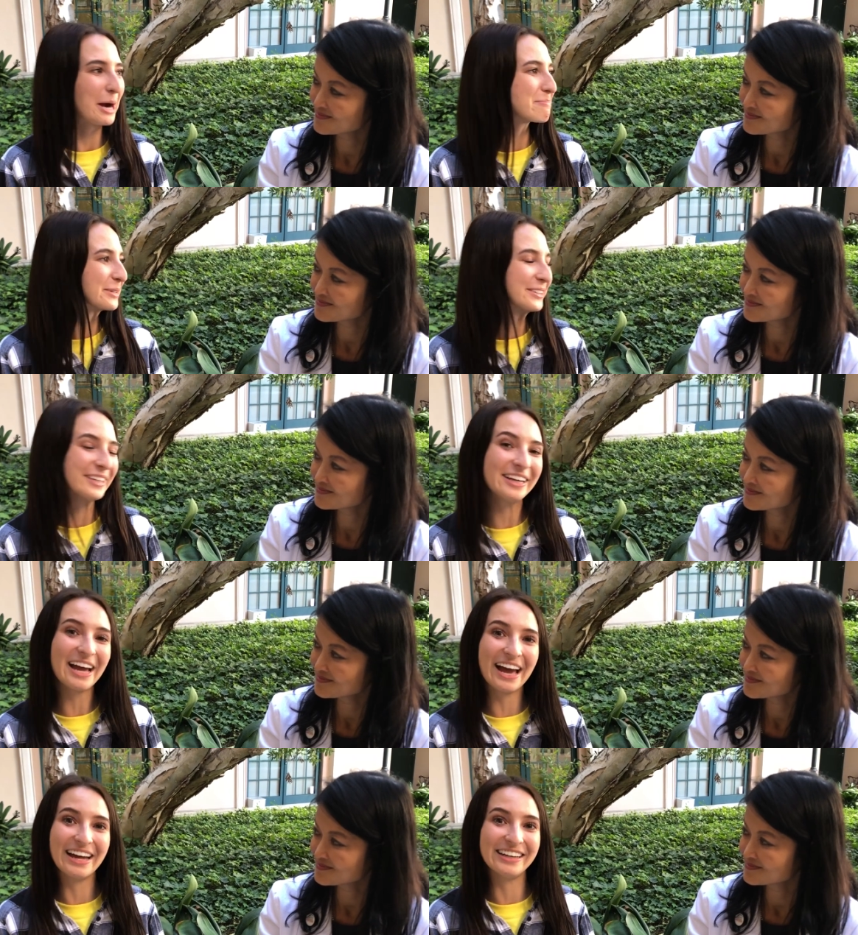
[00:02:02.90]
Speaker 1: properly,
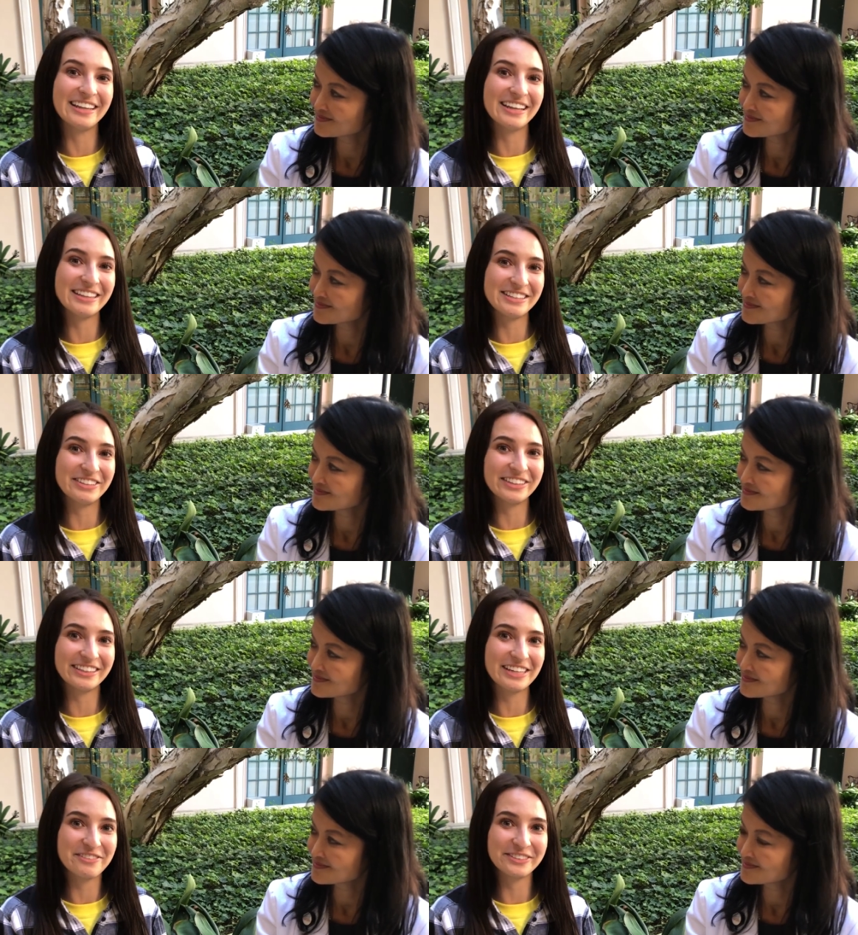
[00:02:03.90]
and you could
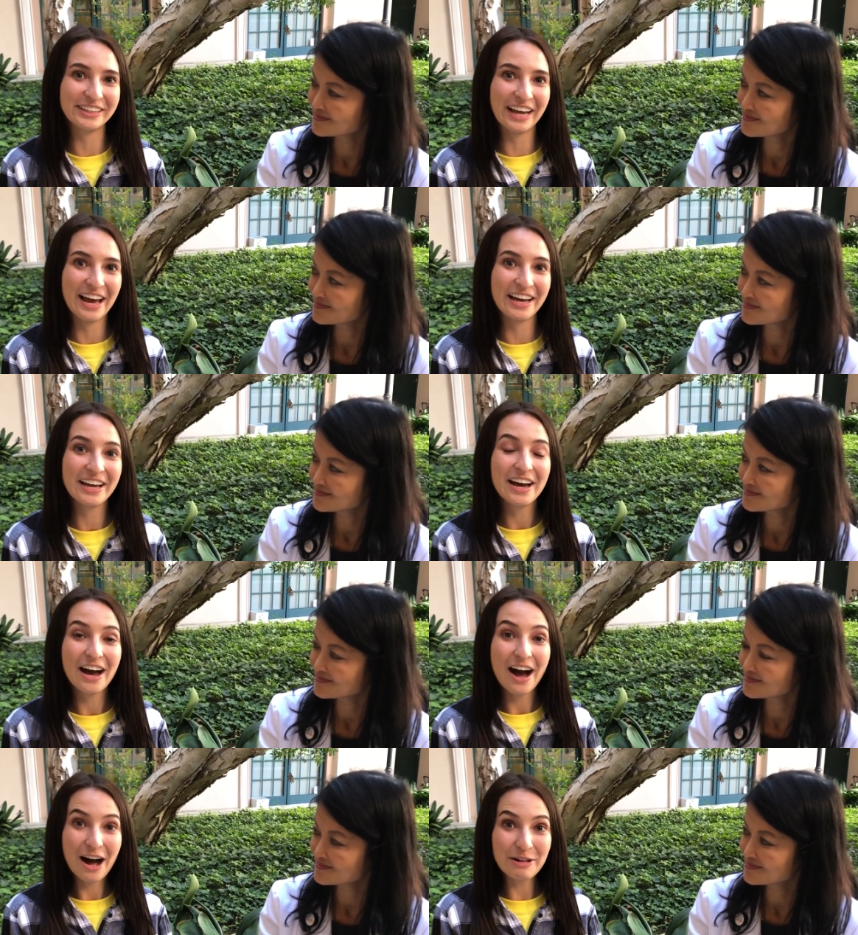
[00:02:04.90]
definitely get
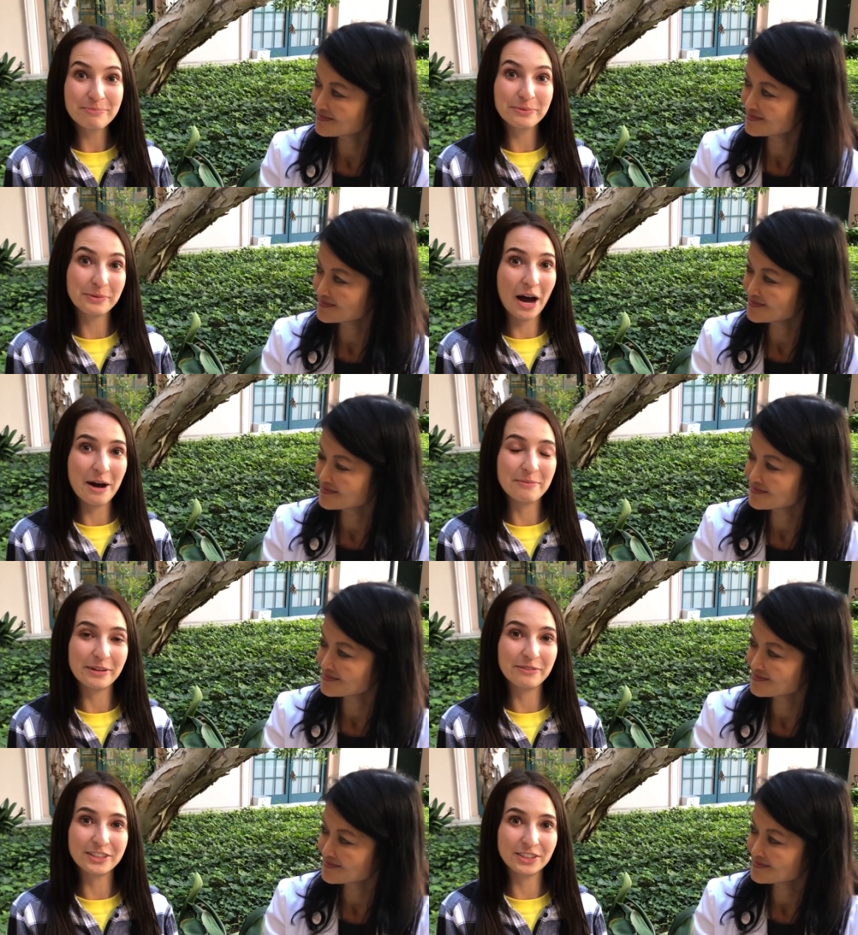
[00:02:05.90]
help with
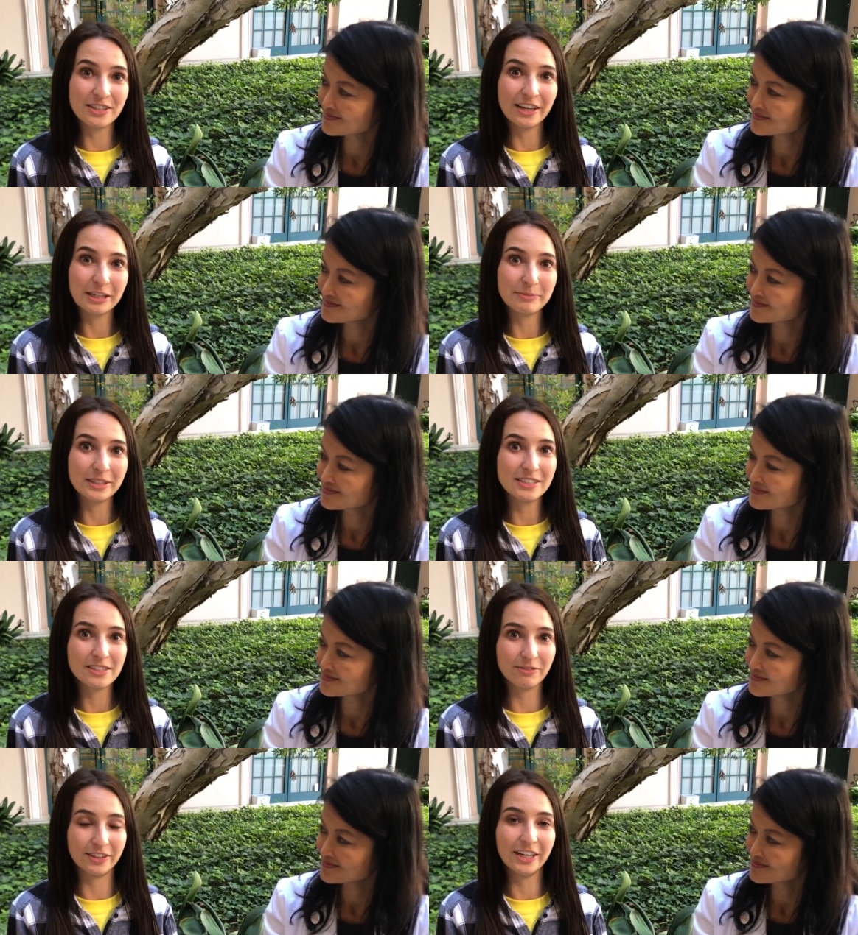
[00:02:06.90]
vision therapy
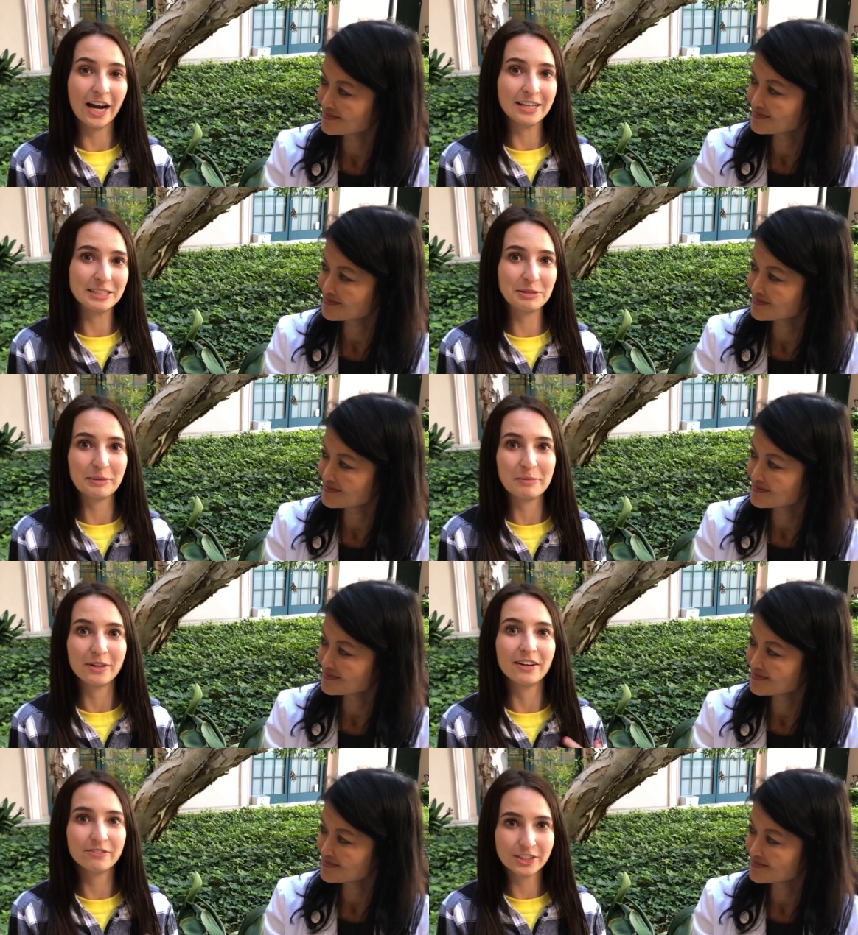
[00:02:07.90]
for your eyes to be more
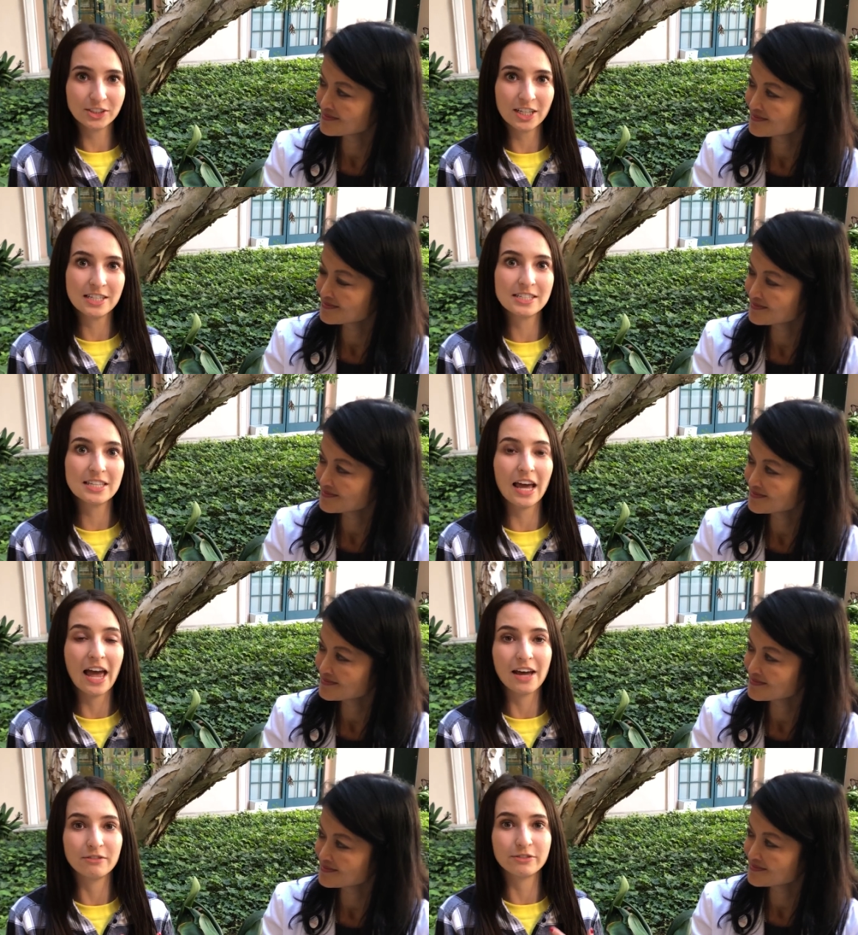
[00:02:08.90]
efficient
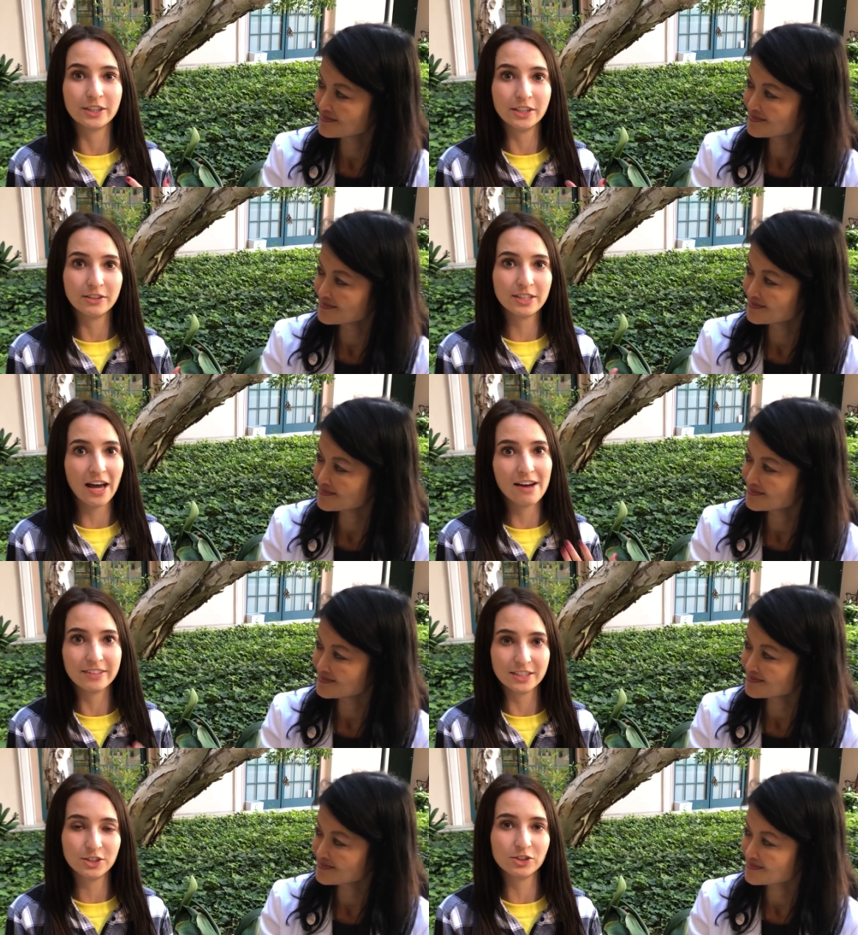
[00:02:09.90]
and for you to have
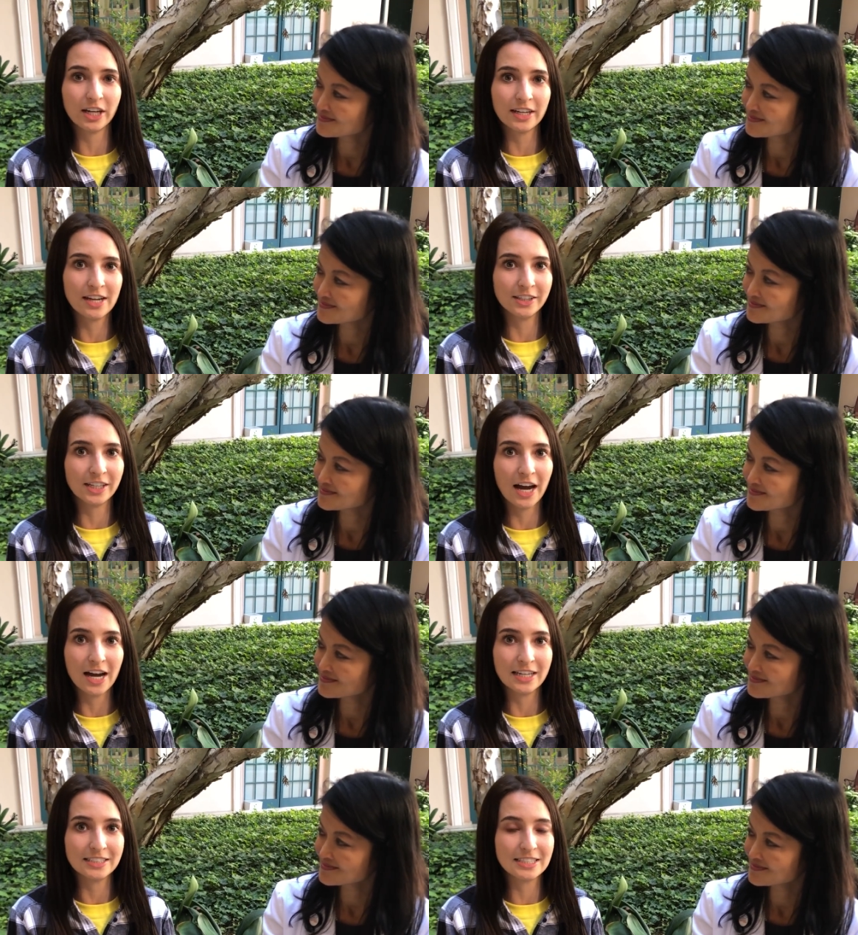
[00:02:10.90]
less strain on your
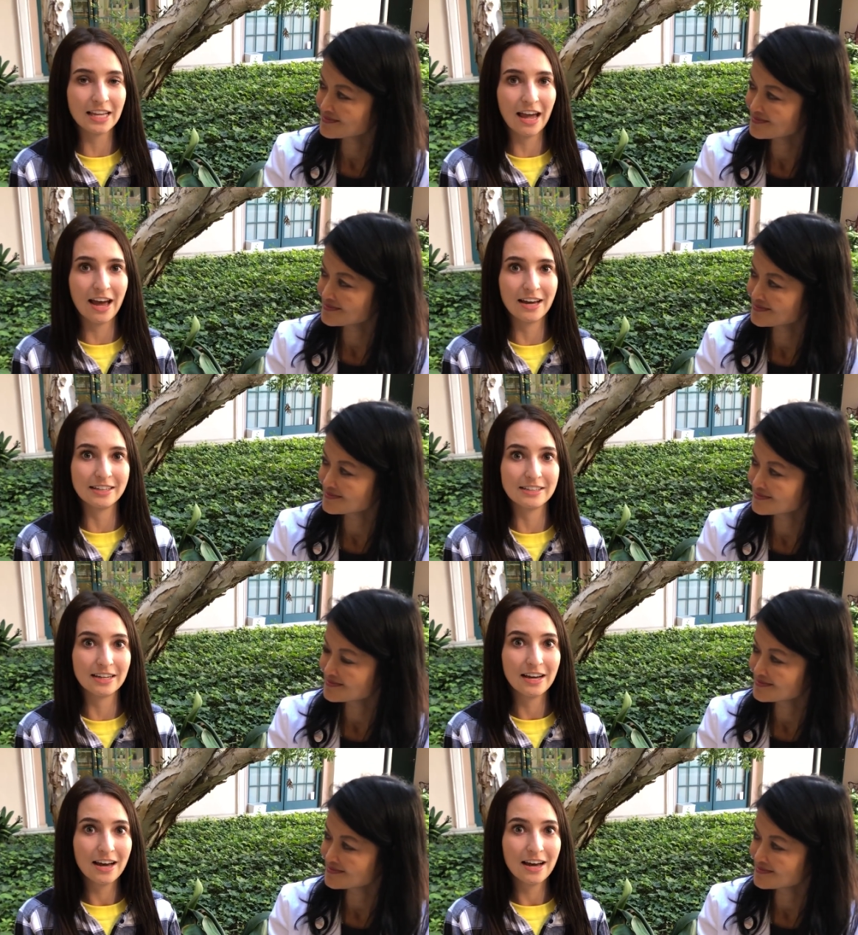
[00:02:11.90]
eyes, and